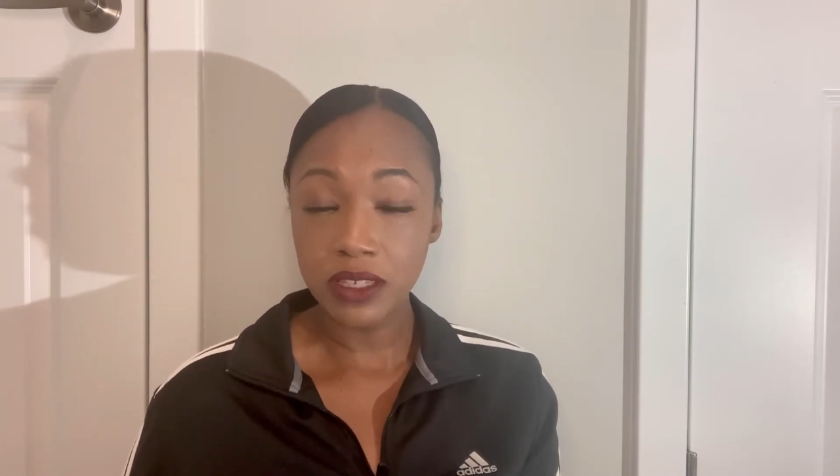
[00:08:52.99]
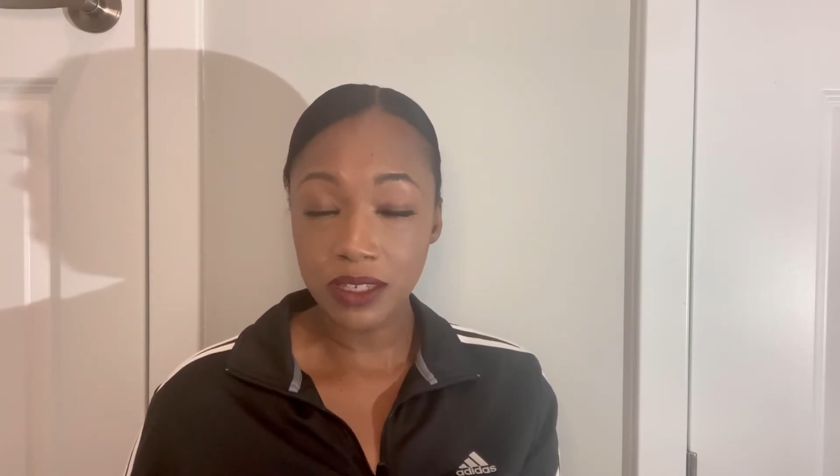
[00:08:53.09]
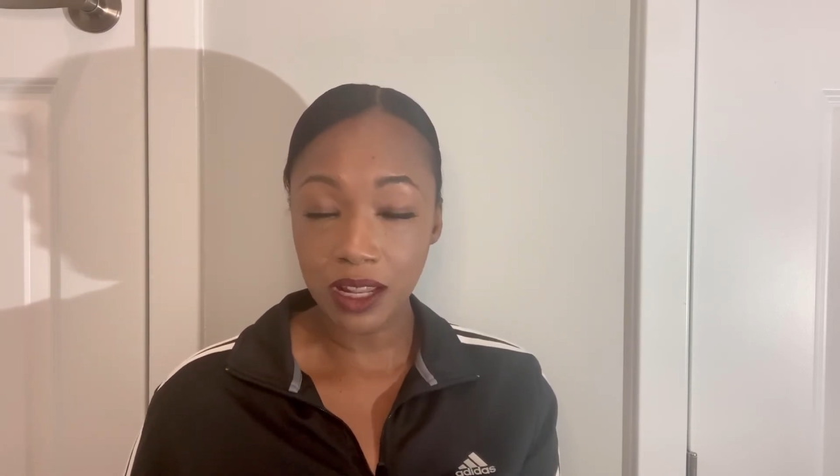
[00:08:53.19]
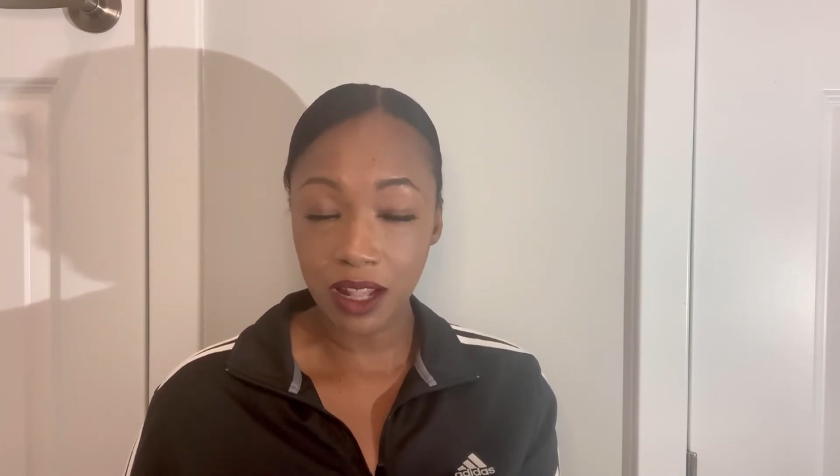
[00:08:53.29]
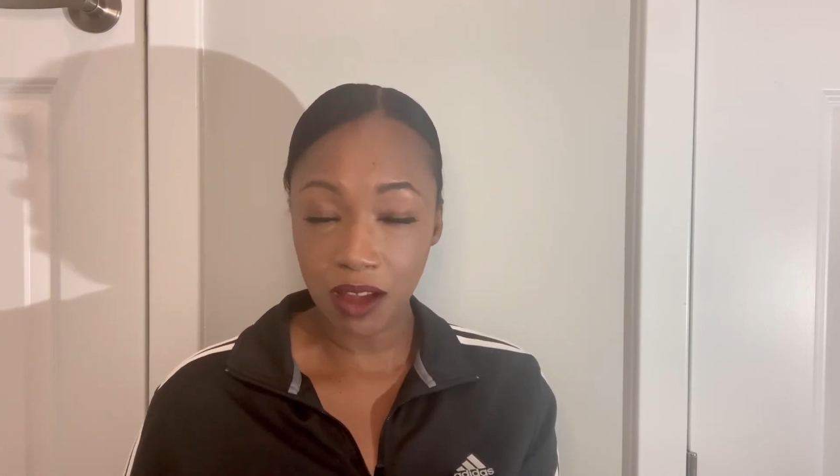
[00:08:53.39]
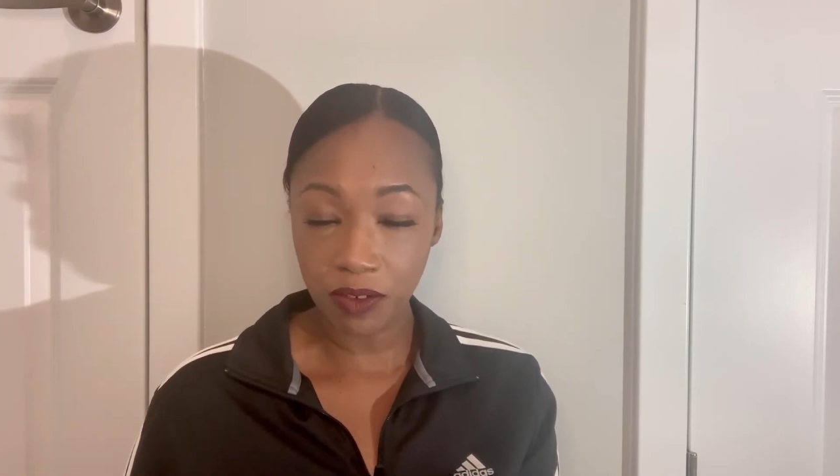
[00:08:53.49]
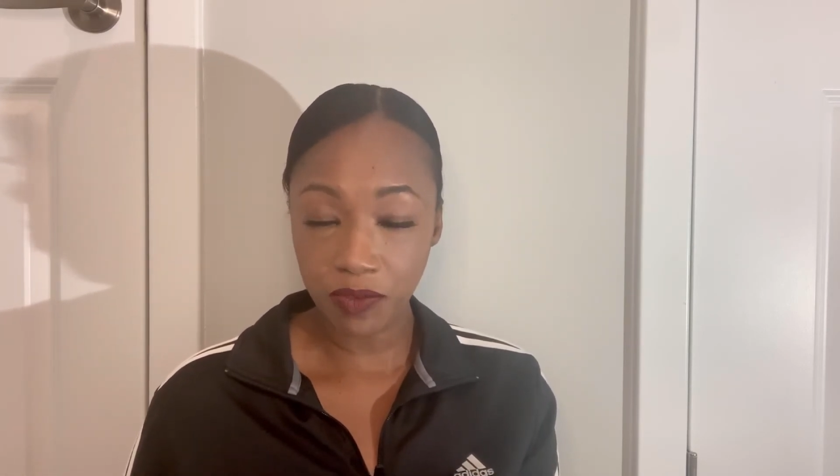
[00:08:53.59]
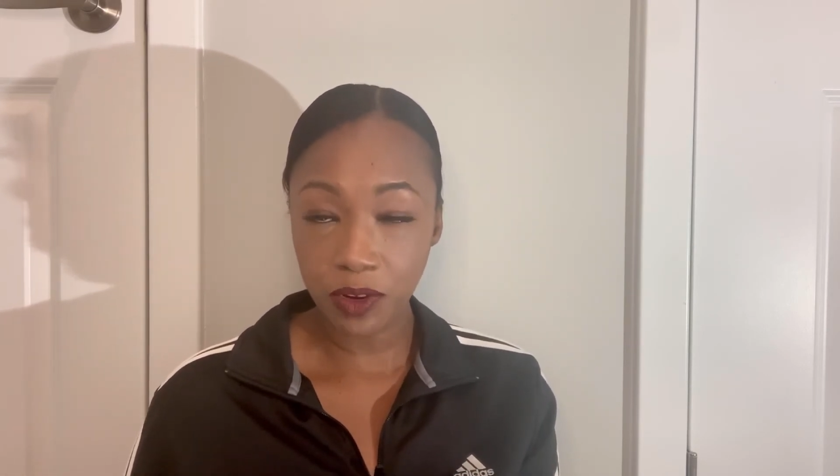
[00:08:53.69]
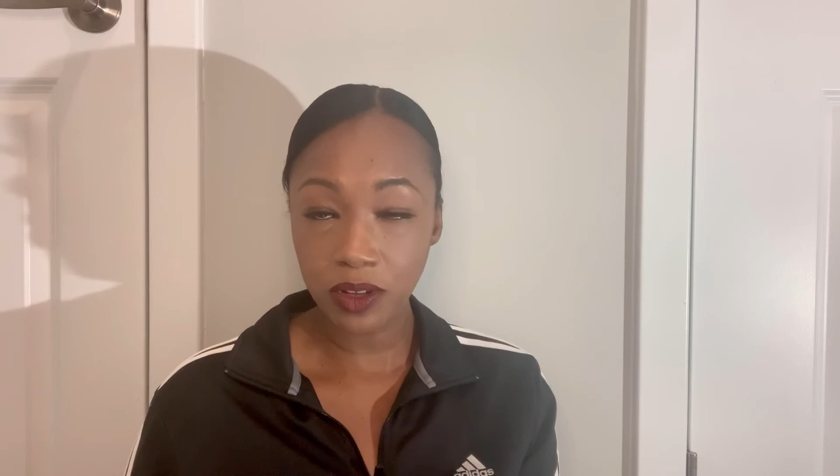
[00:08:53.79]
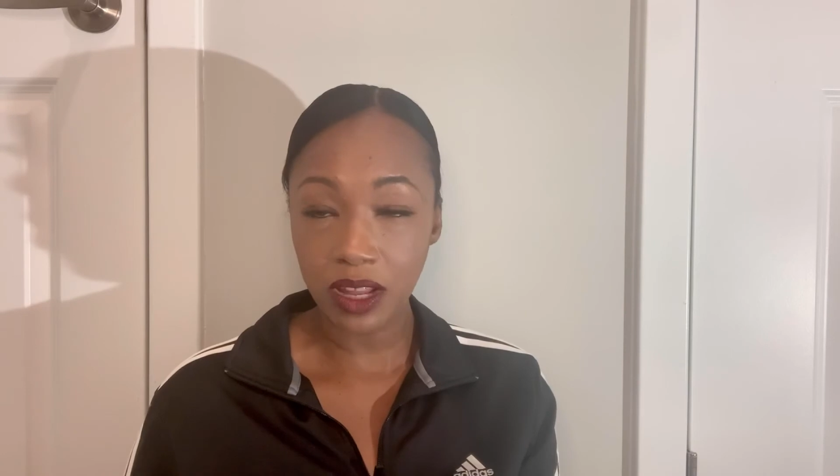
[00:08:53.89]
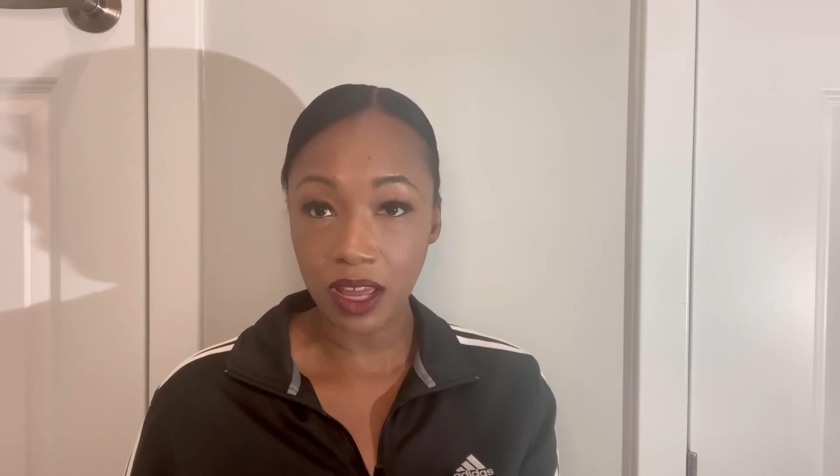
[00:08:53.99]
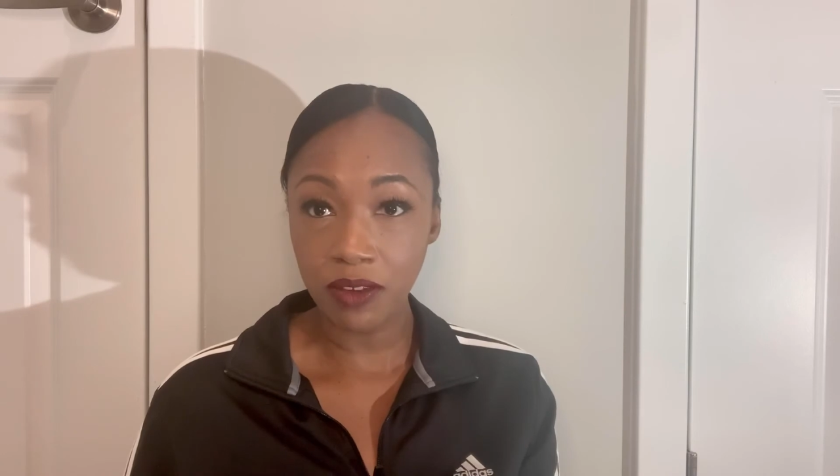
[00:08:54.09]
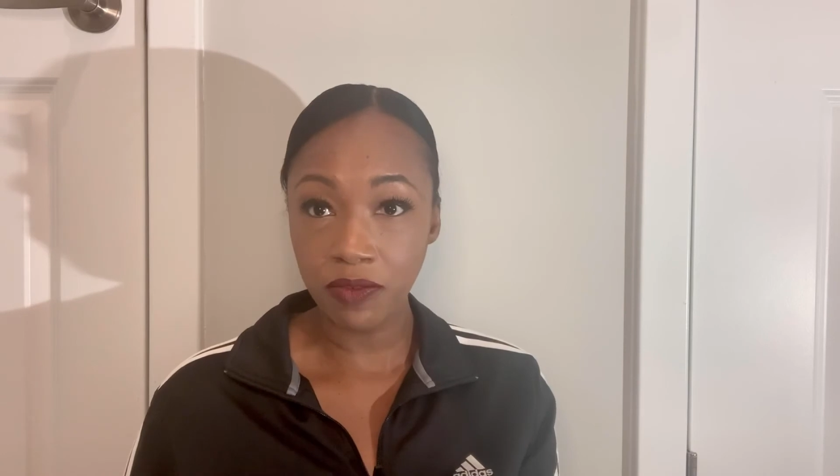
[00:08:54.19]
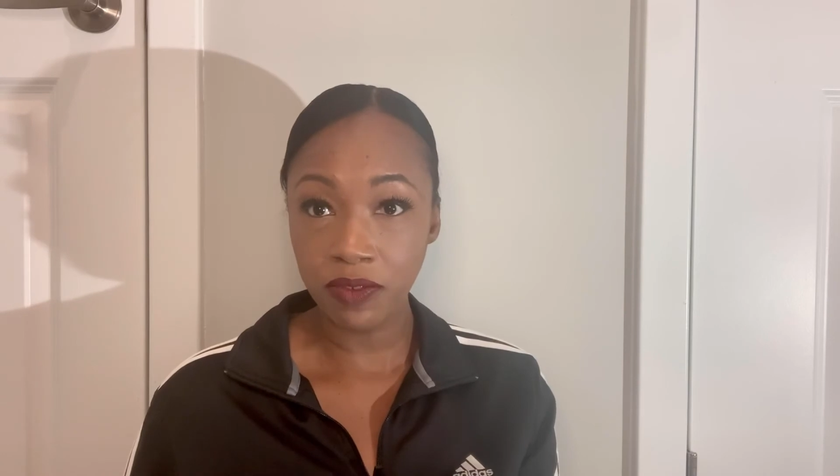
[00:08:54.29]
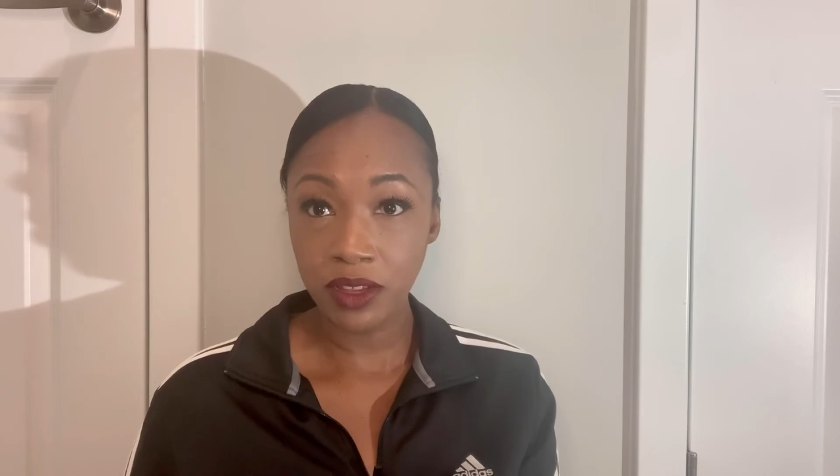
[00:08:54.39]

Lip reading: is the love of your life,